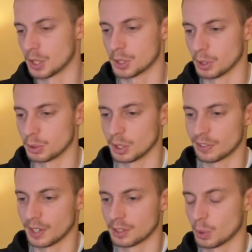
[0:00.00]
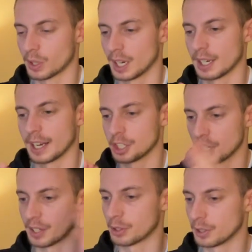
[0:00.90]
So you don't want to talk in like
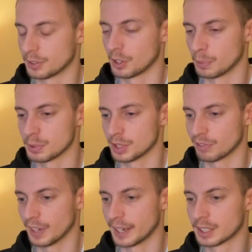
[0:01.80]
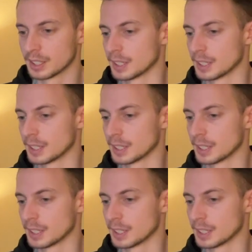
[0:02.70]
general terms of like